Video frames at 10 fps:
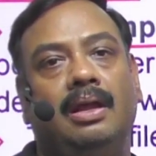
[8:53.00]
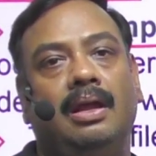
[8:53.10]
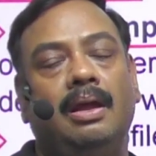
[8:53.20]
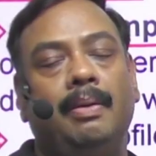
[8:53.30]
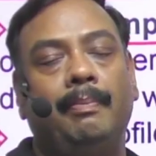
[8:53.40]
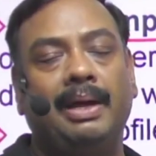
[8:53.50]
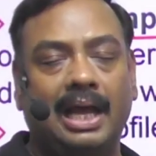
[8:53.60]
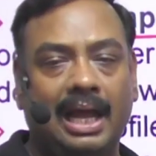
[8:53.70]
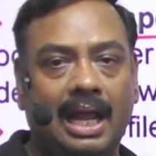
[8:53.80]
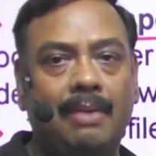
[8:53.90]
By the
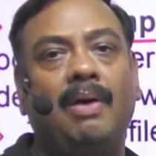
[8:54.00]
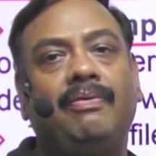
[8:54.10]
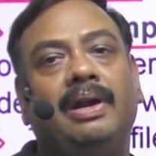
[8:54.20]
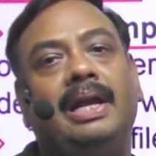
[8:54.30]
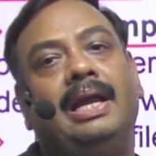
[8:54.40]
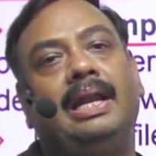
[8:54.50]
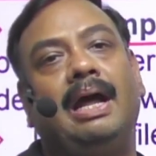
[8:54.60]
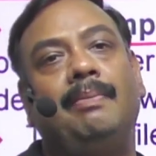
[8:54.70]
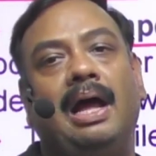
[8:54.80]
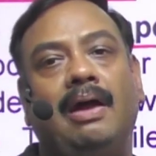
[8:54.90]
help of a diagram,
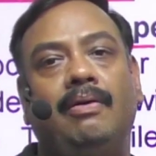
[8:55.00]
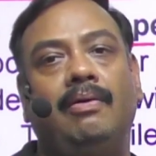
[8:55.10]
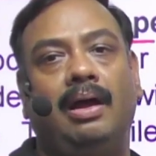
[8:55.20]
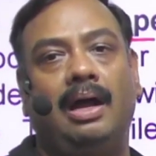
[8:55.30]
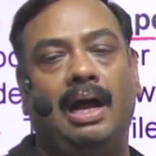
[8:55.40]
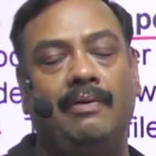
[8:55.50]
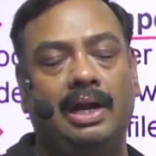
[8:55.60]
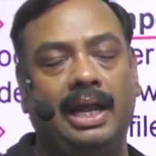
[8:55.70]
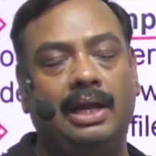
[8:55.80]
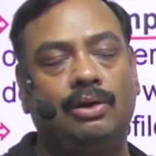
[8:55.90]
I would
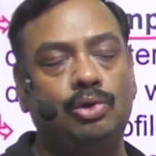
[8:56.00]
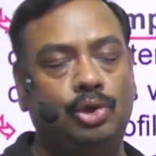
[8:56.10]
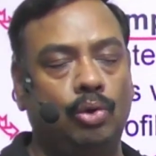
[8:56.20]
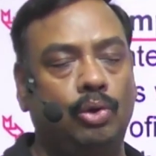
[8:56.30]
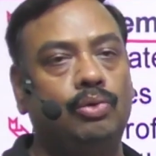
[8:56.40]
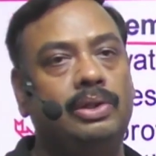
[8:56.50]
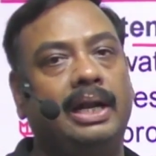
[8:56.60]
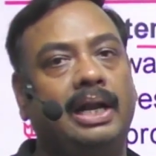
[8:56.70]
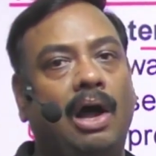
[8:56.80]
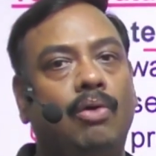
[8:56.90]
like to show you that
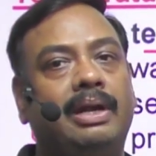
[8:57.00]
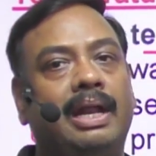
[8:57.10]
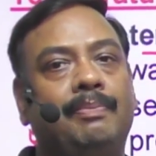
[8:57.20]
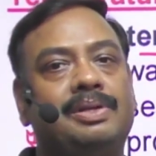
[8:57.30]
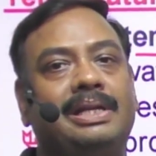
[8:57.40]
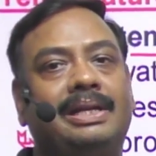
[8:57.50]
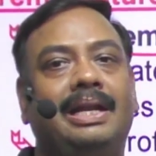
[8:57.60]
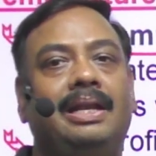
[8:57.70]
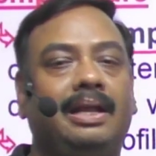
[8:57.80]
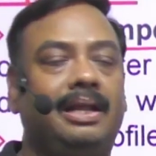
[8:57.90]
how temperature get
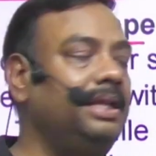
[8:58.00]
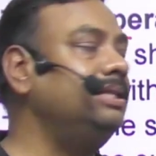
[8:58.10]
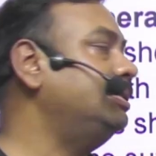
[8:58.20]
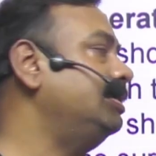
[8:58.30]
decreased